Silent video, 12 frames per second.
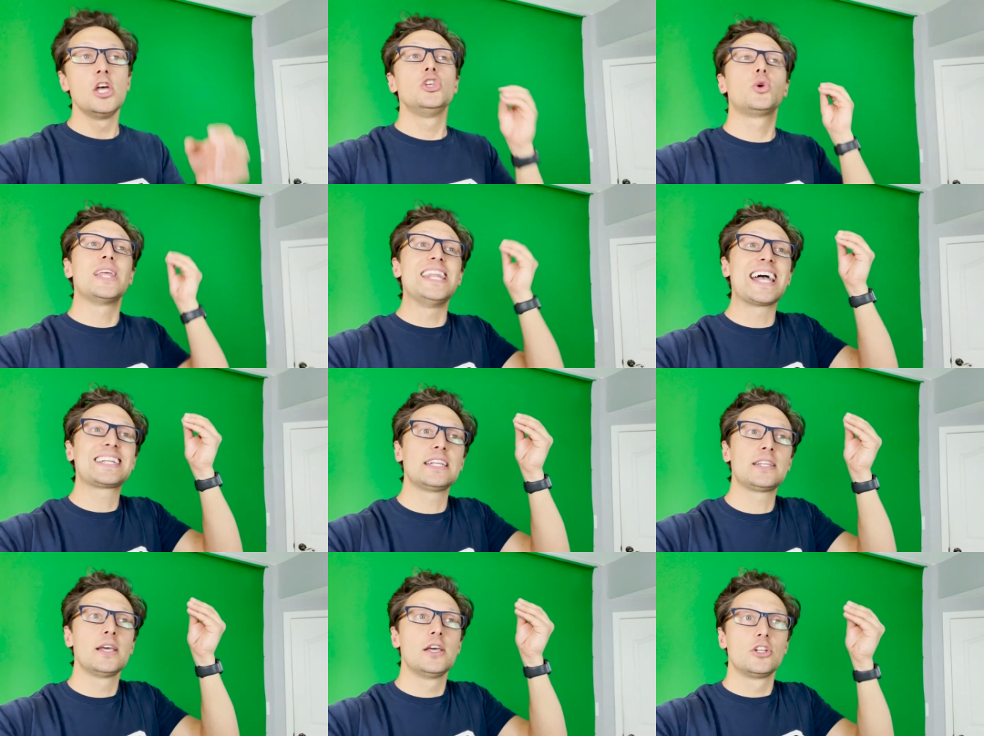You connect
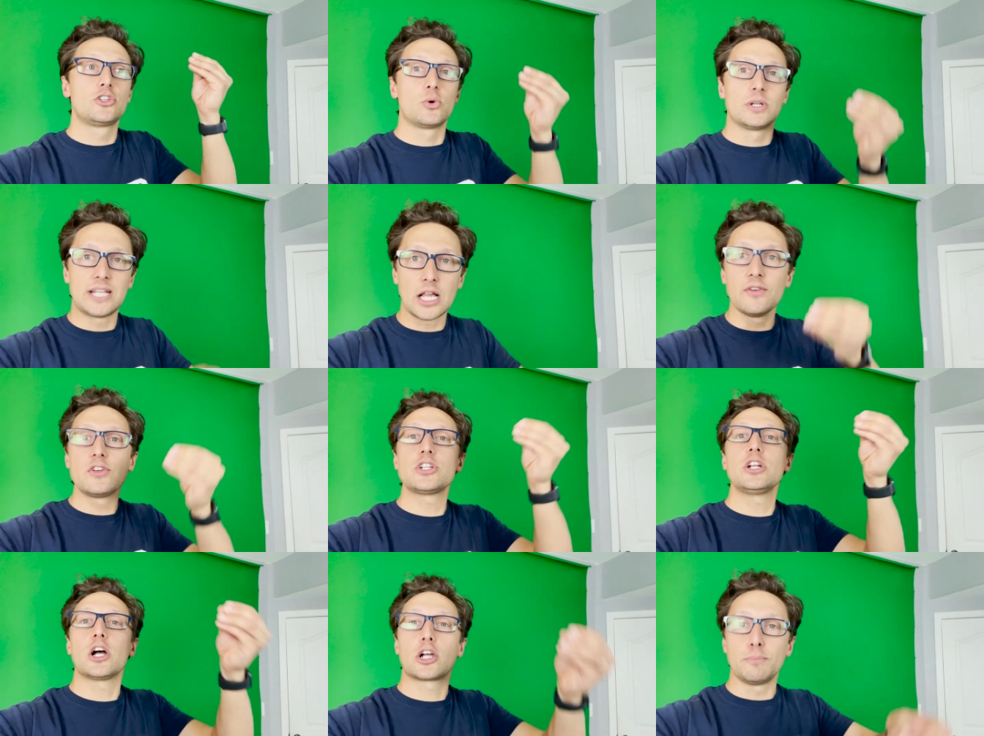it to a television,
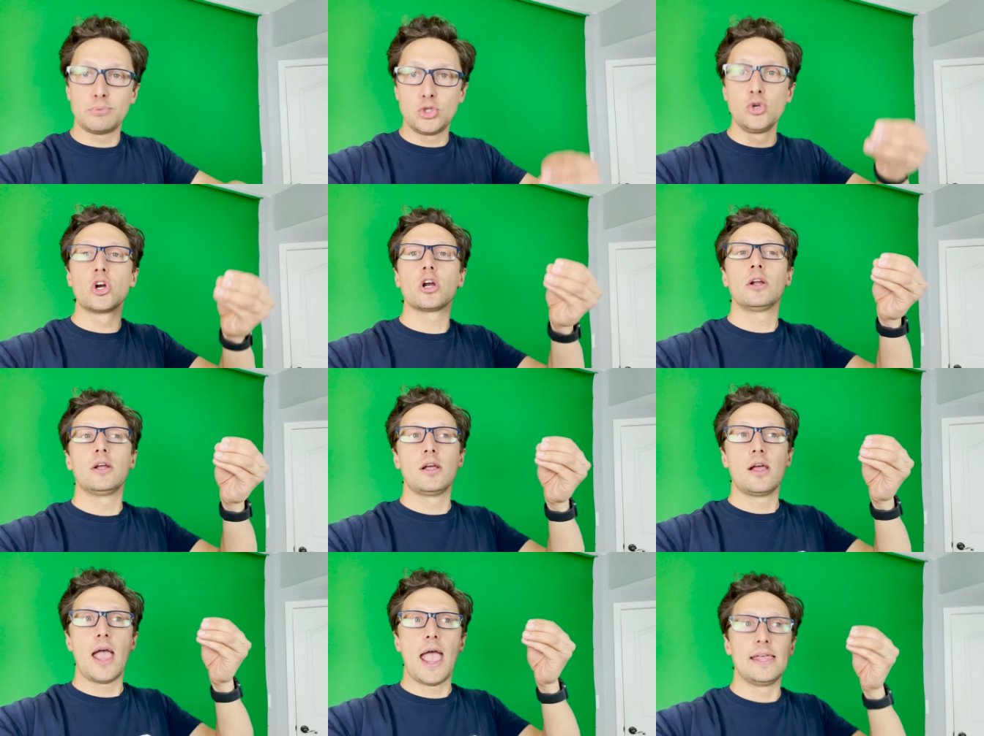a computer,
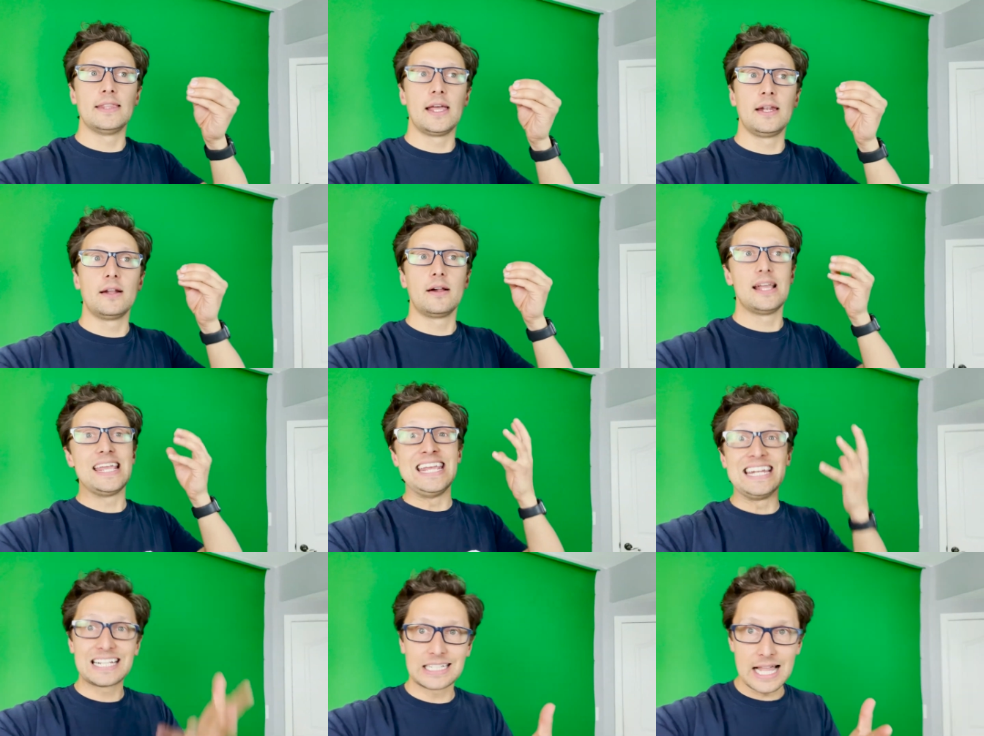and then
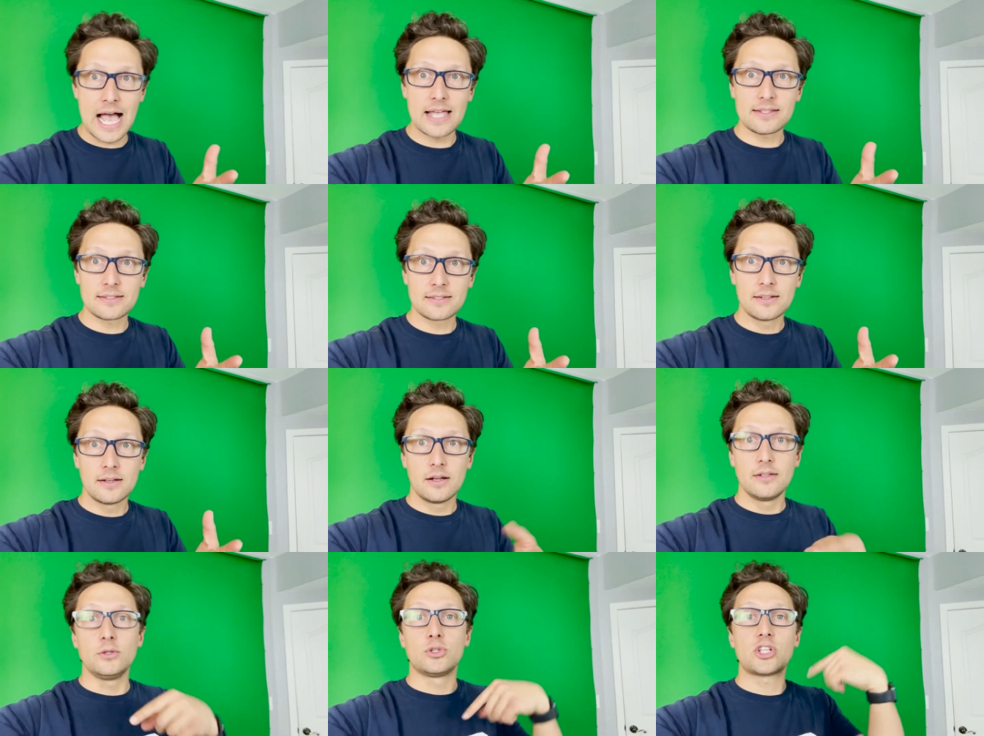in class,
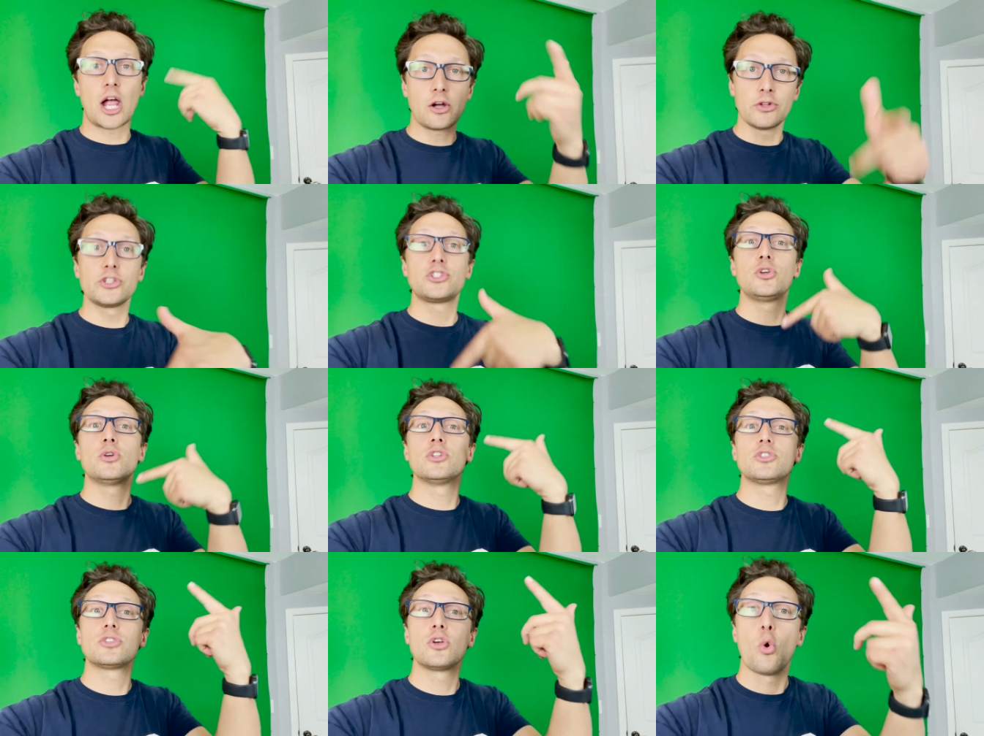you cycle the
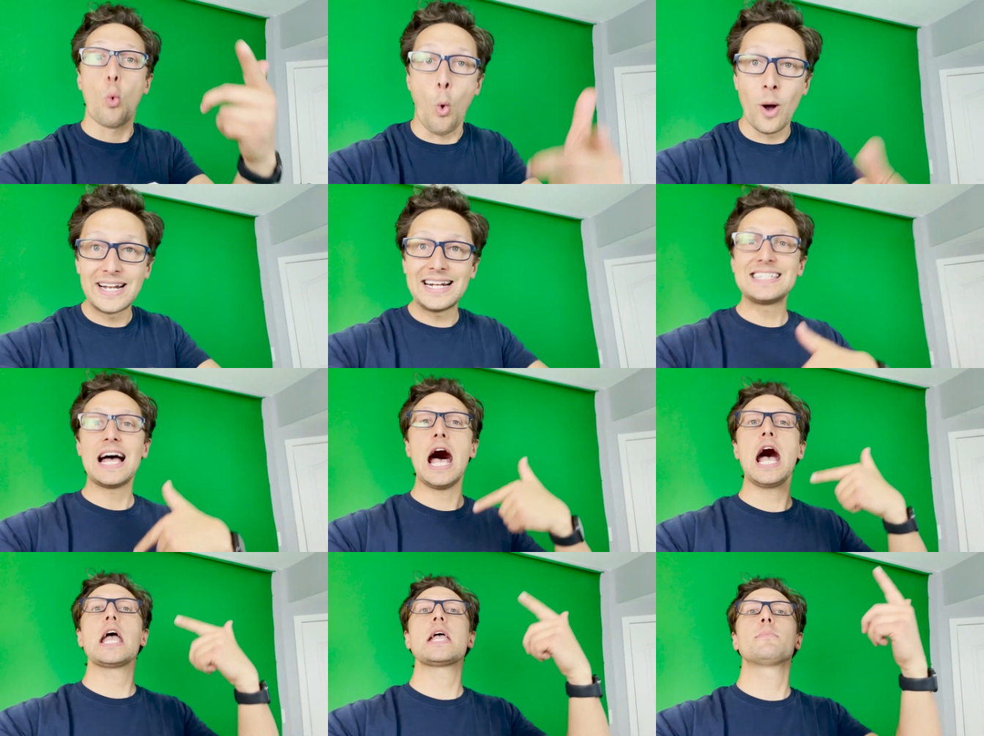students one at a
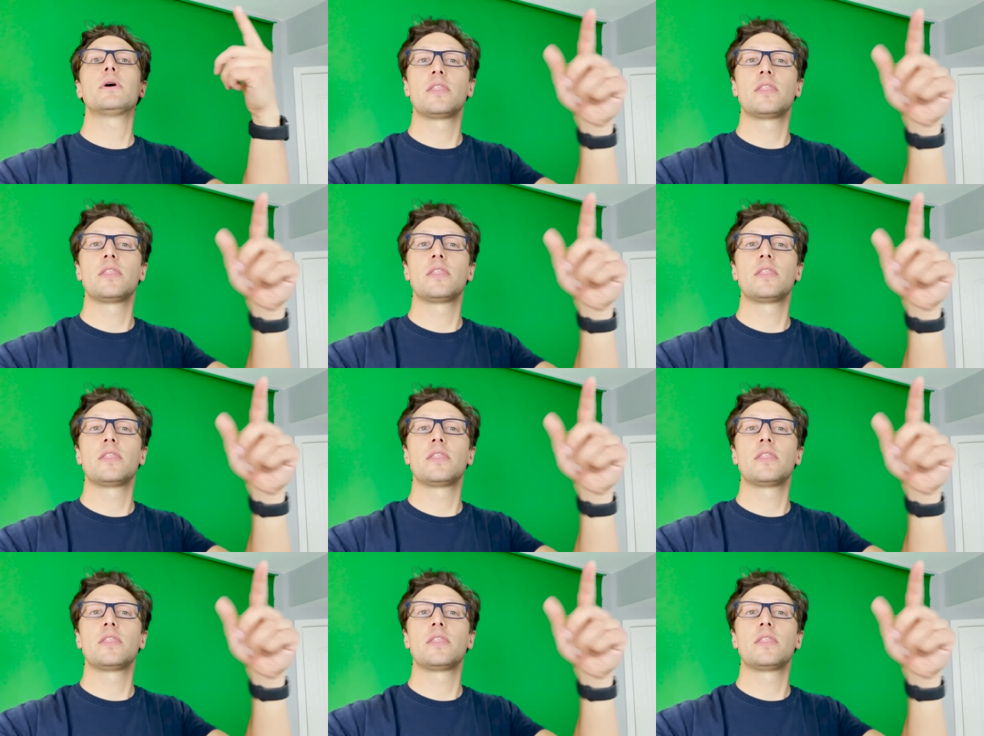time.